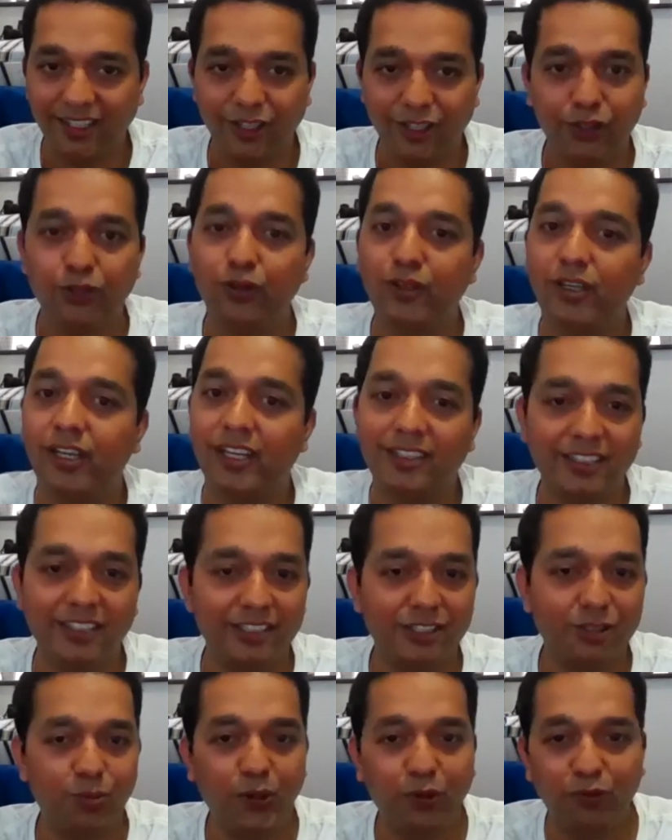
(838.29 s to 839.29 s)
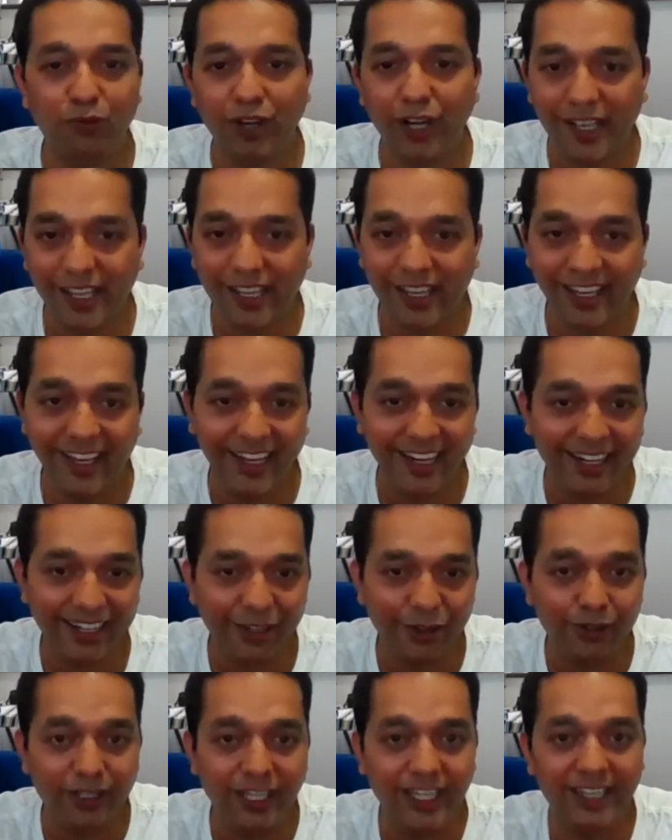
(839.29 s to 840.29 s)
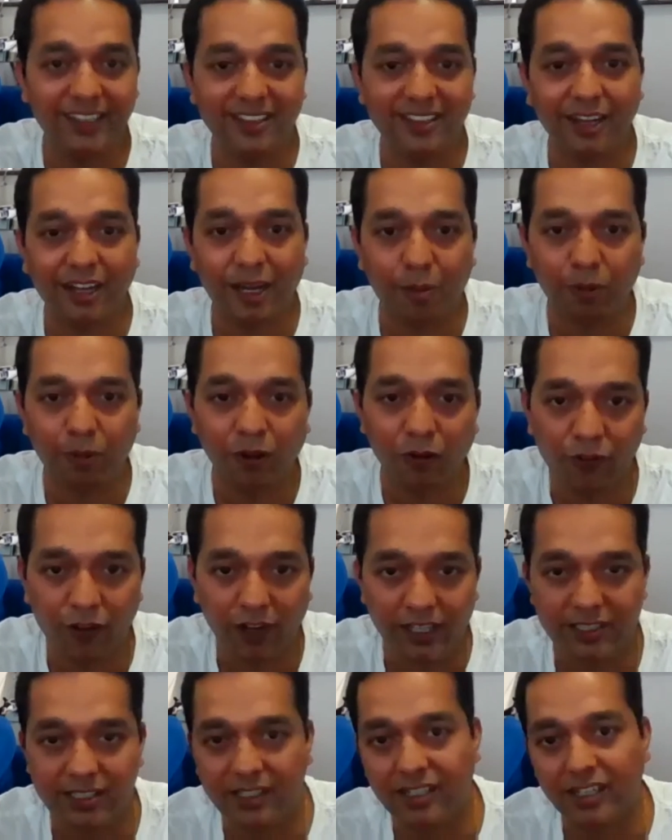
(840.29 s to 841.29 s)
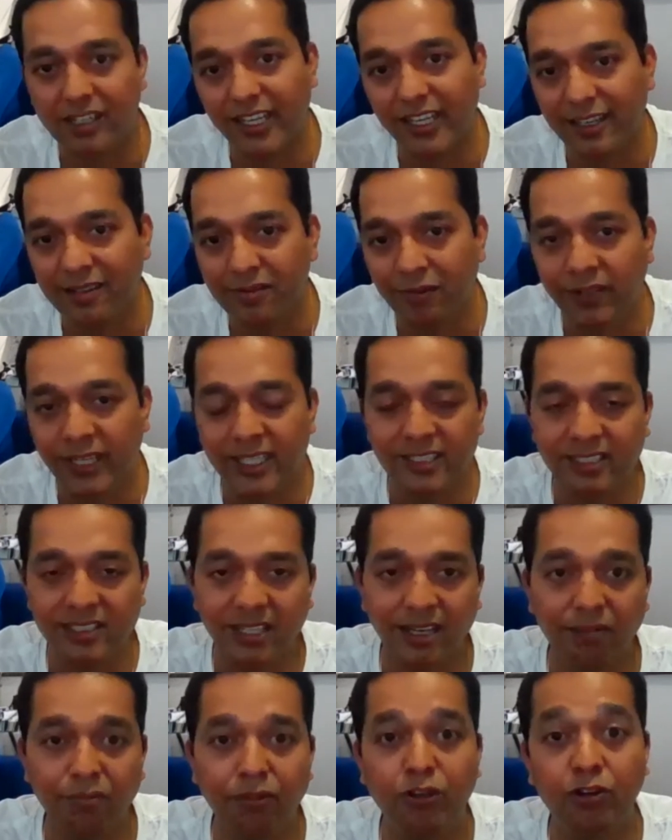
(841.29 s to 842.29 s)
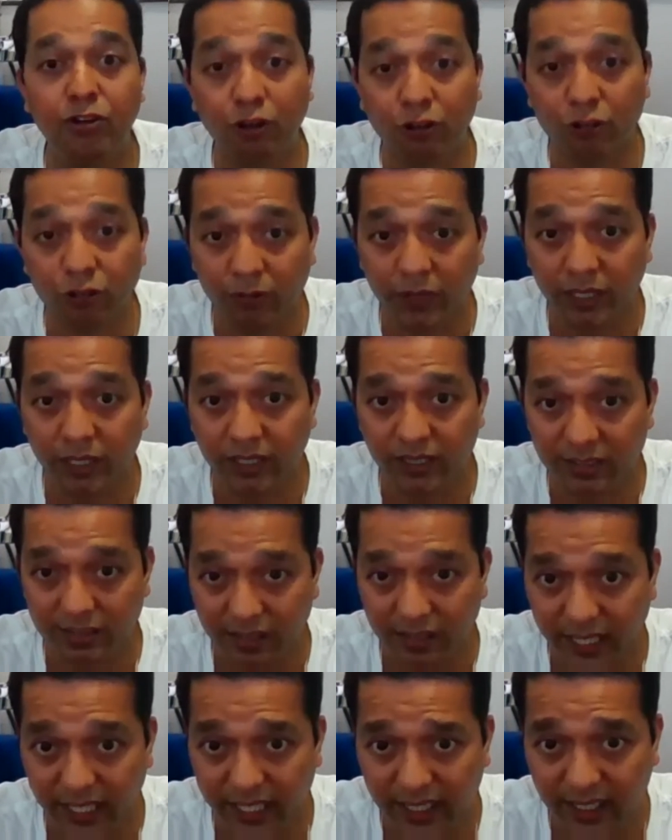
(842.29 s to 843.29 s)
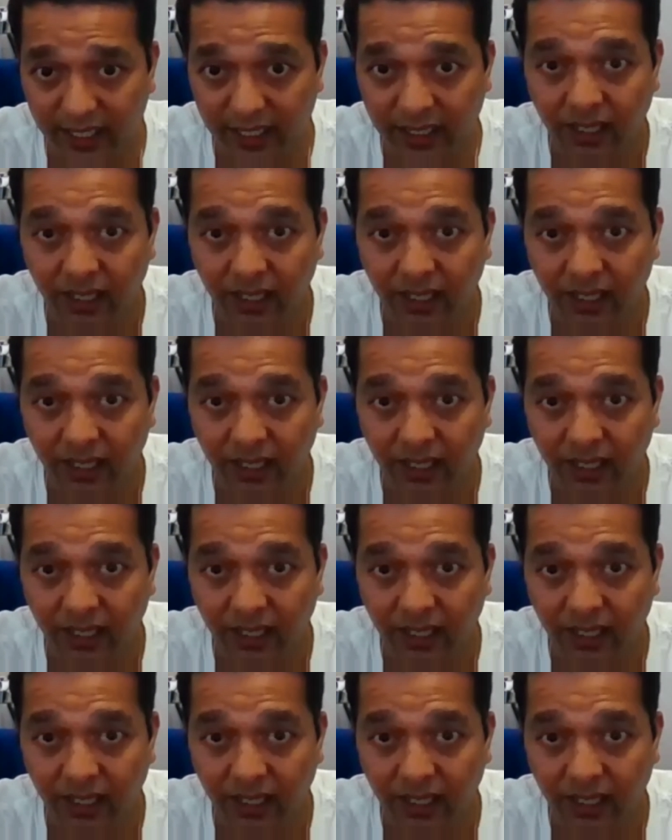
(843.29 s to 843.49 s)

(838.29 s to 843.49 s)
You can just be working and you take a couple of hours a day. In a week's time, your document is ready.